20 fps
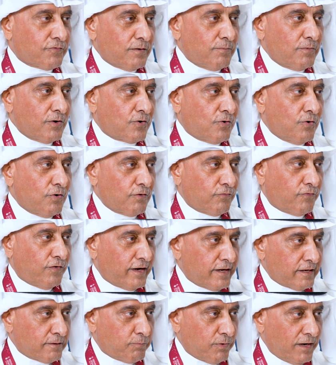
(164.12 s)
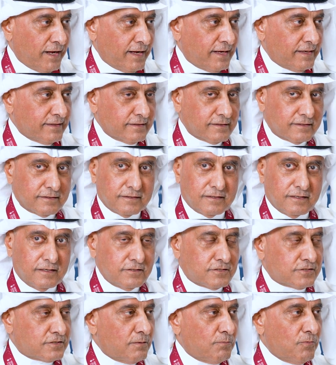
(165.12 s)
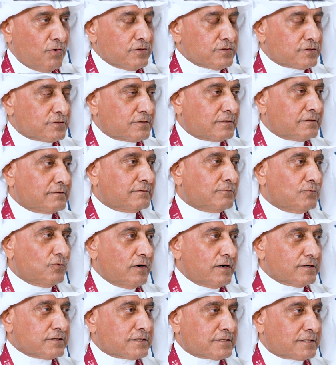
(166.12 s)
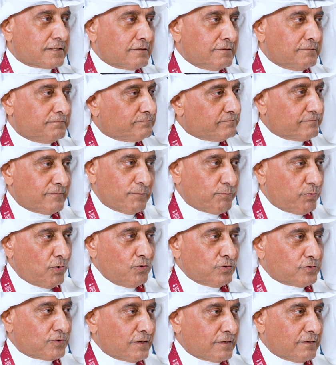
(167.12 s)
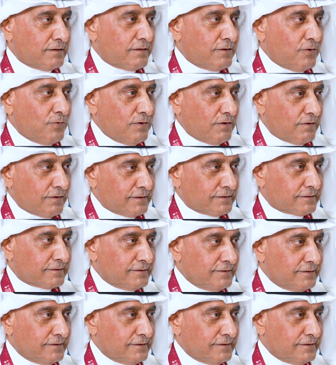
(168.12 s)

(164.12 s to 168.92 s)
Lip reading: from a coal-fired plant, it's the most worst polluter in the world.